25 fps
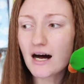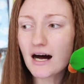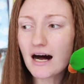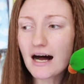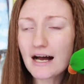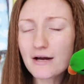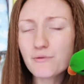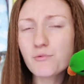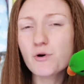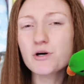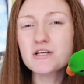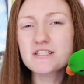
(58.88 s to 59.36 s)

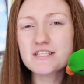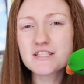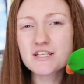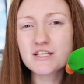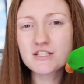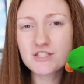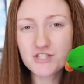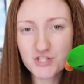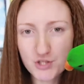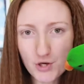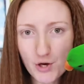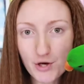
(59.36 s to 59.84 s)
I was
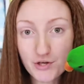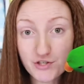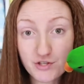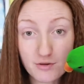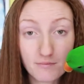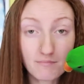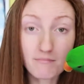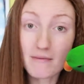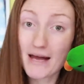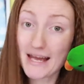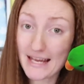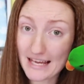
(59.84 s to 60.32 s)
concerned
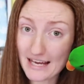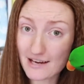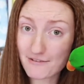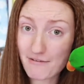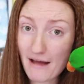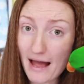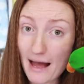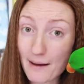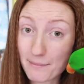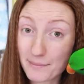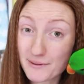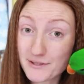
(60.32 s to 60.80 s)
may have
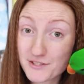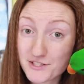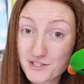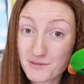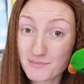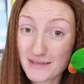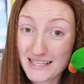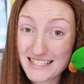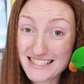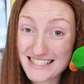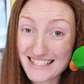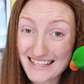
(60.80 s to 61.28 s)
happened to
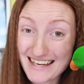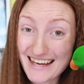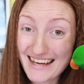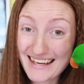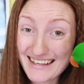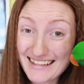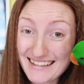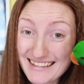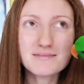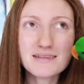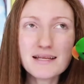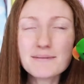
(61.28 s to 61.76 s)
me
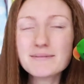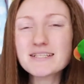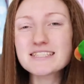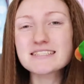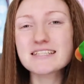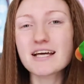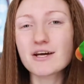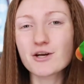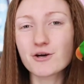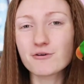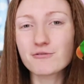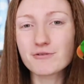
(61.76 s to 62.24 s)
today. Let me
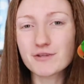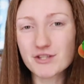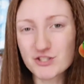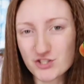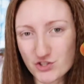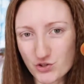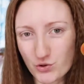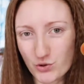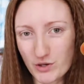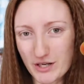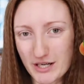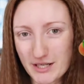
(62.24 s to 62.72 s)
start off with a
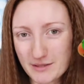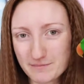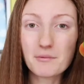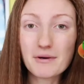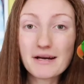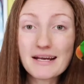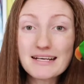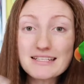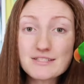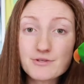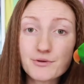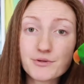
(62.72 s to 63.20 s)
story.
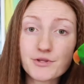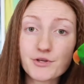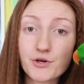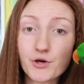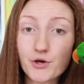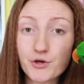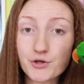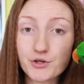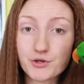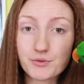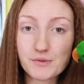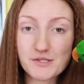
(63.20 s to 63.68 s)
When I saw that
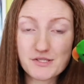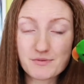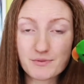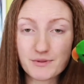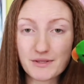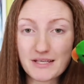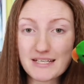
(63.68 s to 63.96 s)
HUDA was